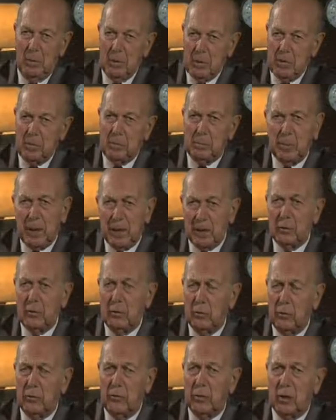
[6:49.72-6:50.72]
in spite
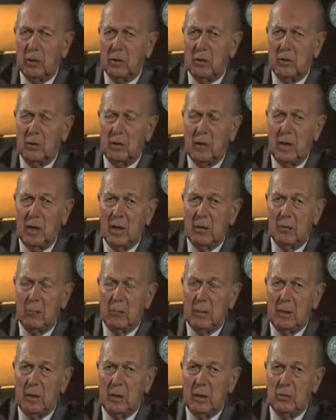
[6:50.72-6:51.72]
of the fact that they
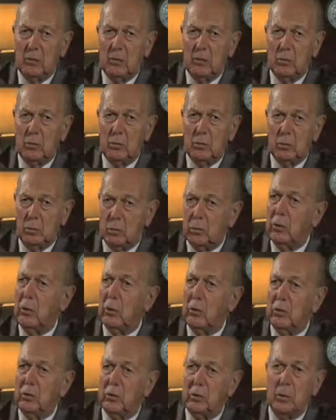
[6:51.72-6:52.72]
have many
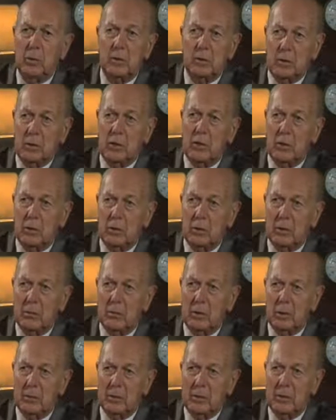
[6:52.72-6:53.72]
students and teachers
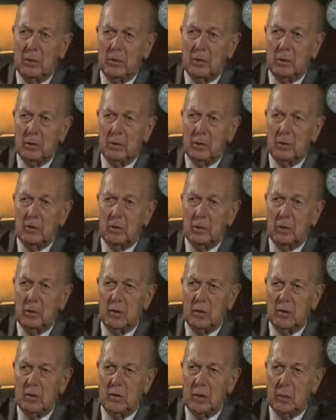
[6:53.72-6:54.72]
from different
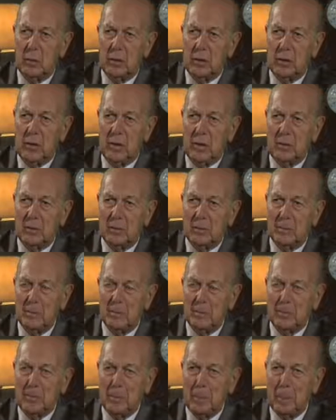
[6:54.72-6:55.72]
continents nowadays.
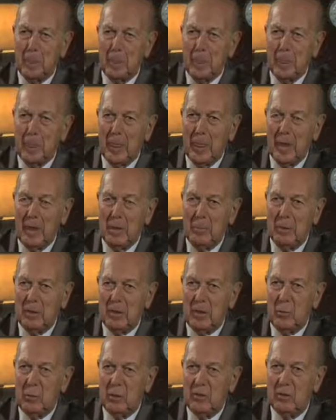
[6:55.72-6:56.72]

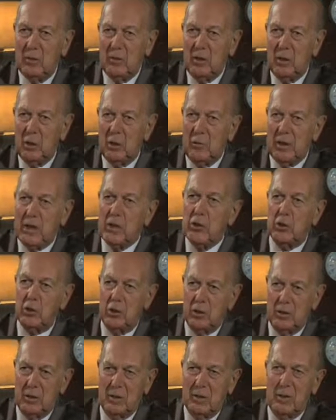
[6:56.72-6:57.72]
But that was the
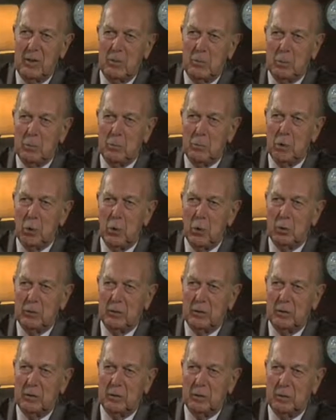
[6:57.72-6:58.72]
innovation we
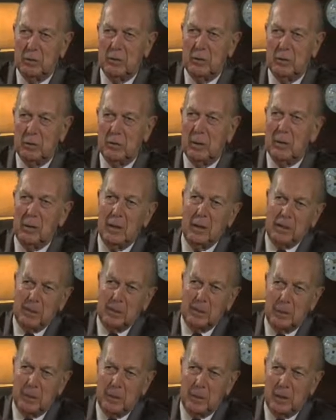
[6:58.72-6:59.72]
brought uh,
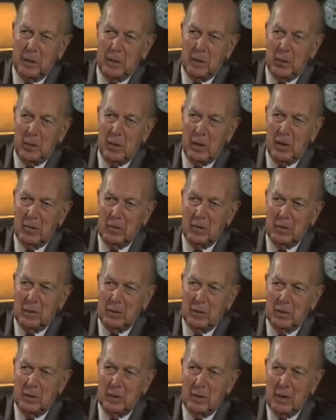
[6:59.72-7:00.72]
as compared to
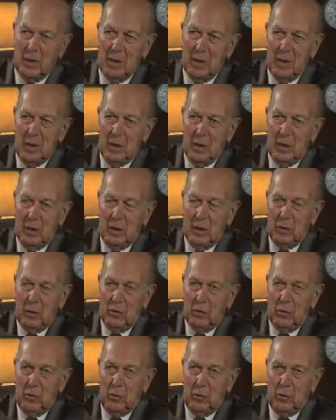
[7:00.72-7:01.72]
Harvard.
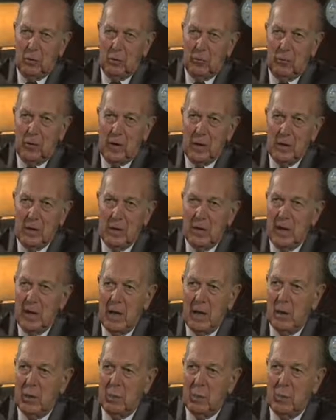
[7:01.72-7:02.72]
So finally
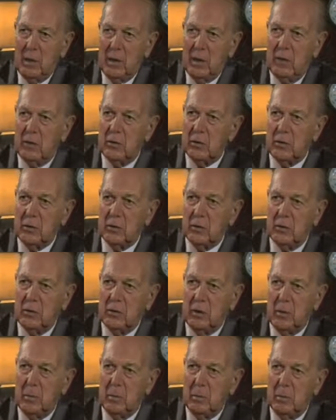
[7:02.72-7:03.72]
now we have reached the
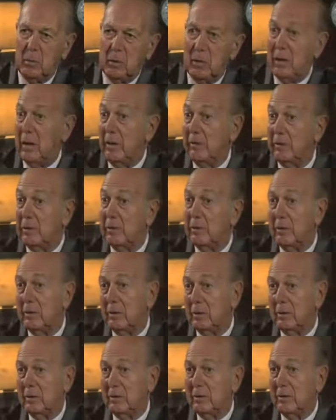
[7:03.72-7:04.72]
same level